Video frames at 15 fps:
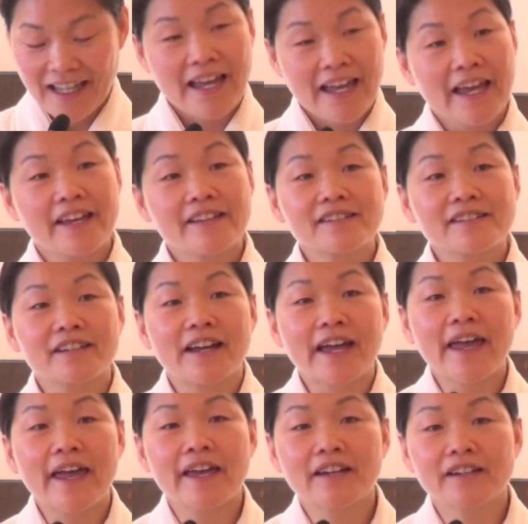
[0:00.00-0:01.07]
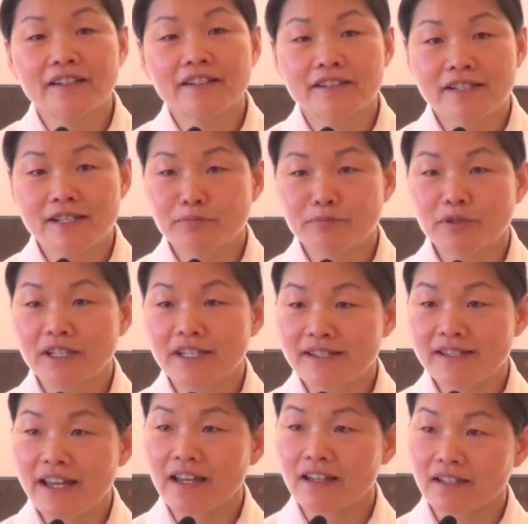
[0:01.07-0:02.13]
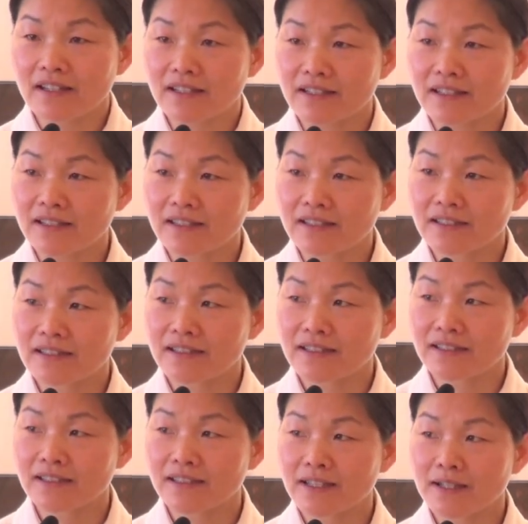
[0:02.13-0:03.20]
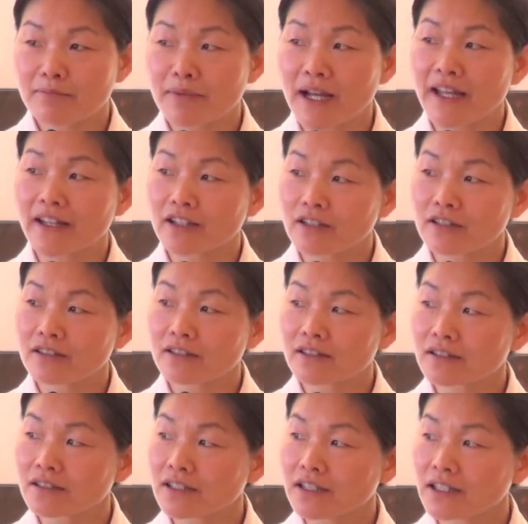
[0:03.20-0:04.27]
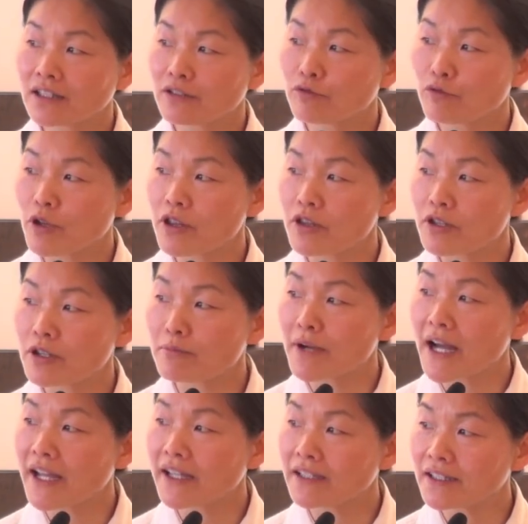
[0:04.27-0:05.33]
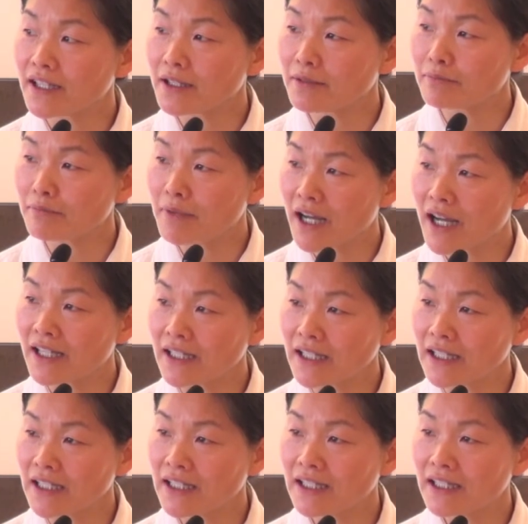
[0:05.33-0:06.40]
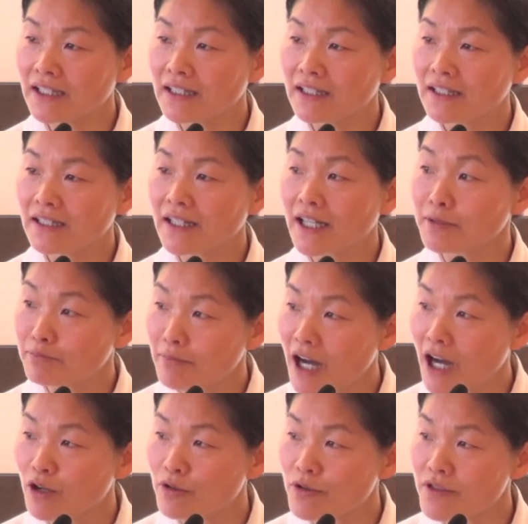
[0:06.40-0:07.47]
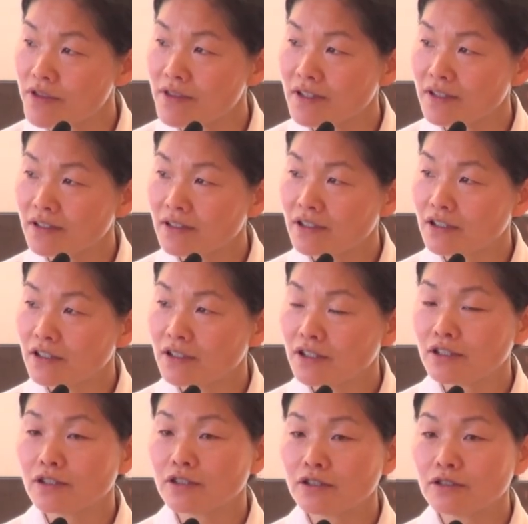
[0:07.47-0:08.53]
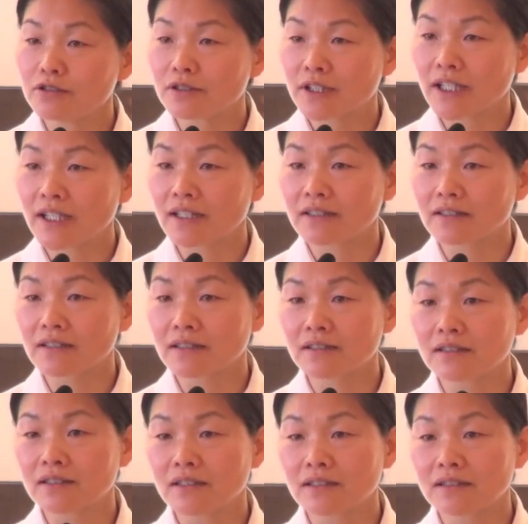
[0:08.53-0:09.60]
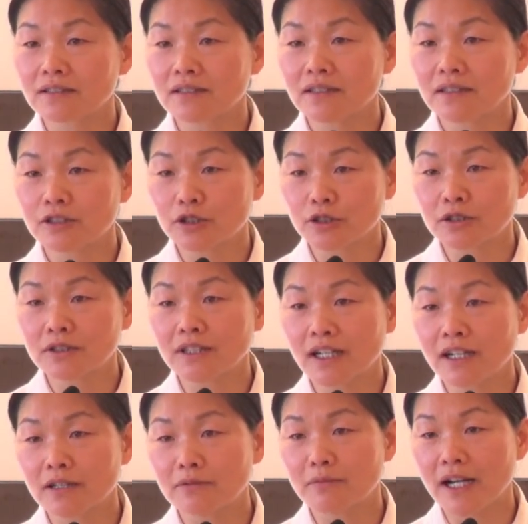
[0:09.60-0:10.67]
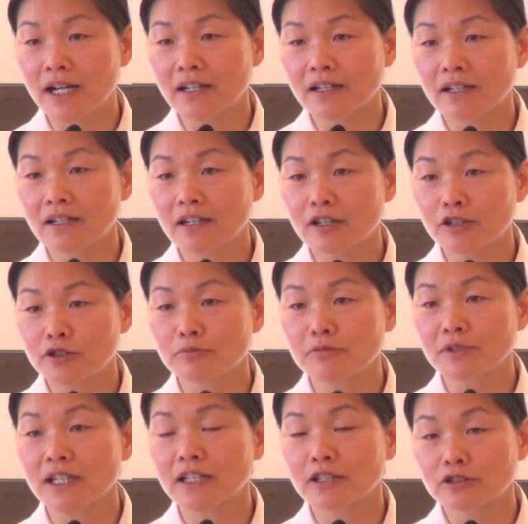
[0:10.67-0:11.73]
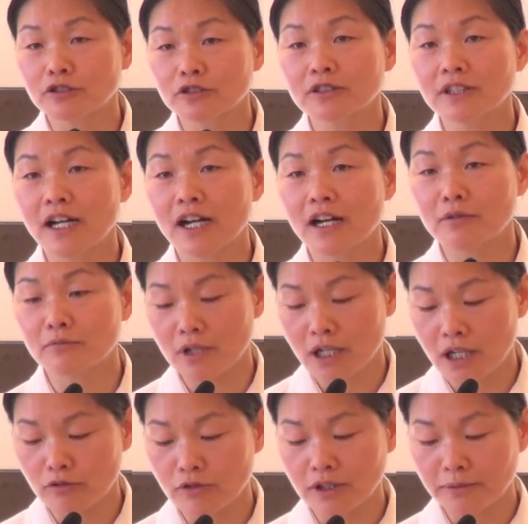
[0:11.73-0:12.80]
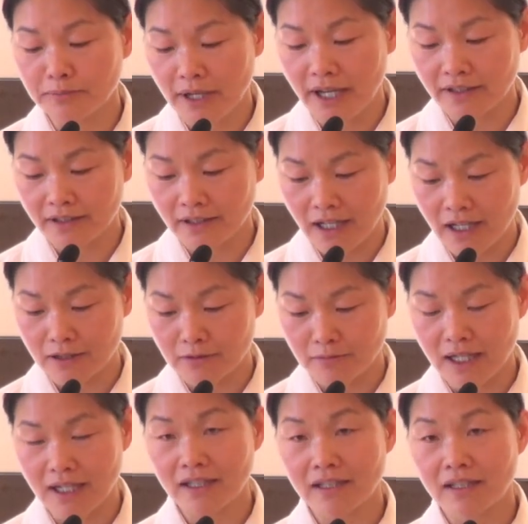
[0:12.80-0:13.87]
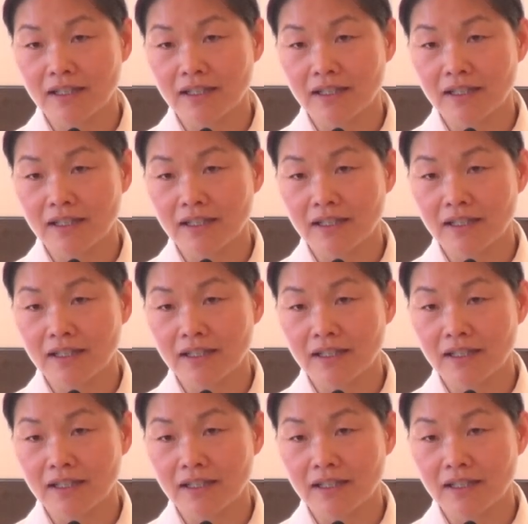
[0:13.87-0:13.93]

As a hair split second, by conducting with your mind and body and mouth, you can conduct good karma, accumulate good karma or bad karma.